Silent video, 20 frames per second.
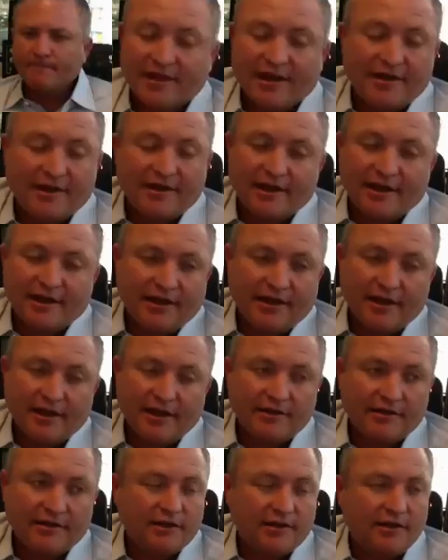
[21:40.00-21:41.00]

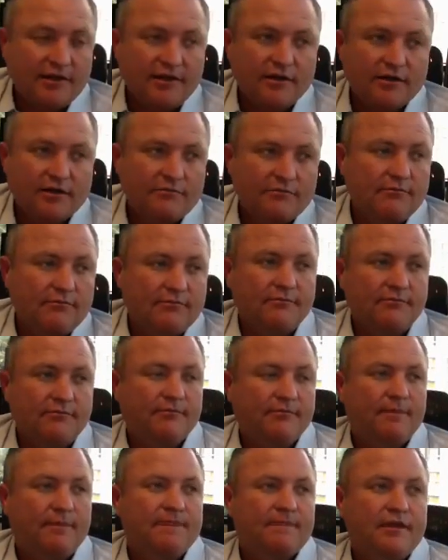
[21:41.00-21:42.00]
and you know,
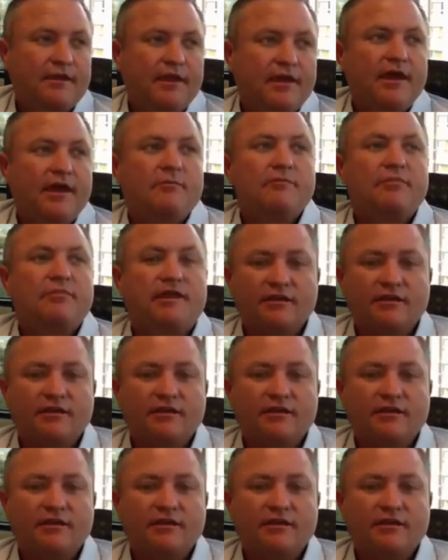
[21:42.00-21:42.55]
but